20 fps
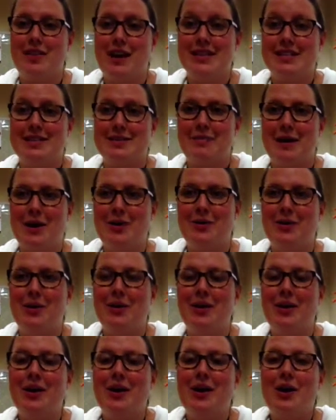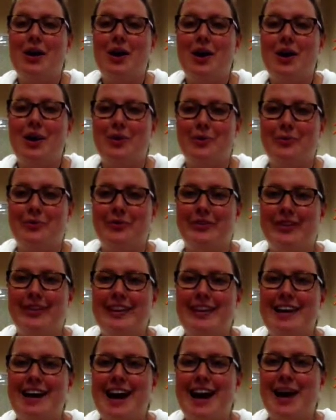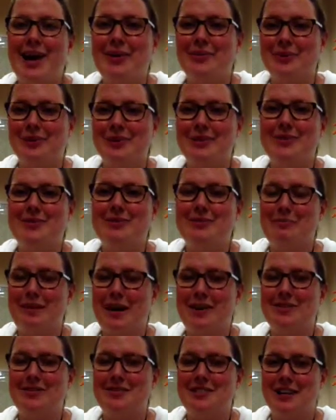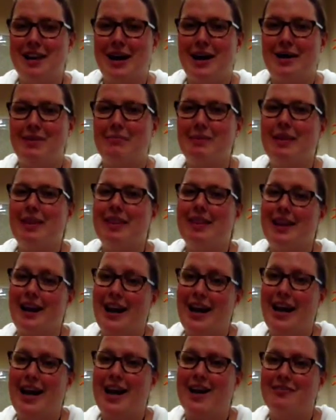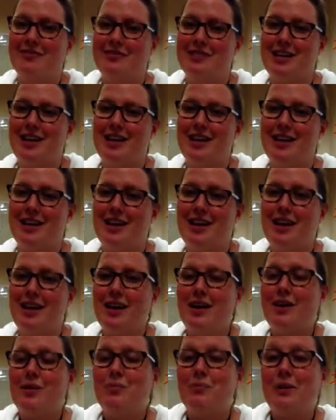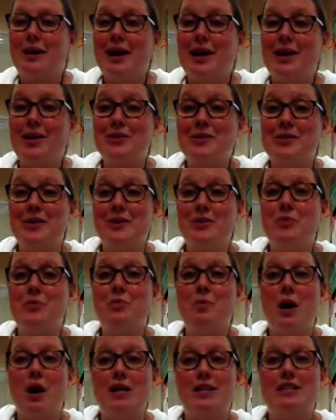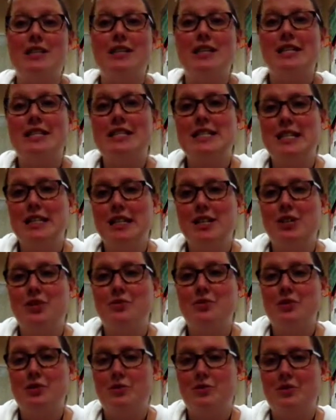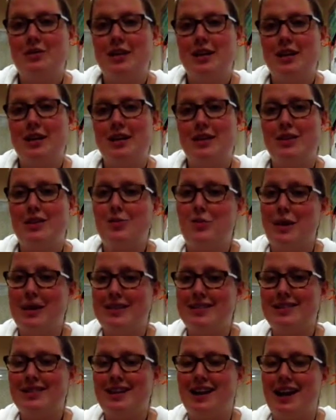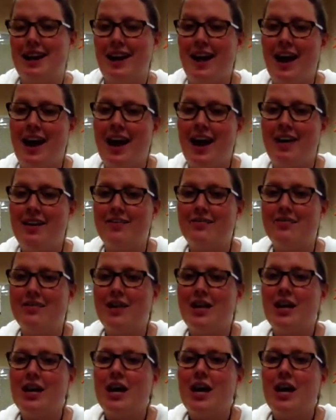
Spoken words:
that's my goal, hopefully I will do a better job than I have done. But I also want to continue using it the ways that I have.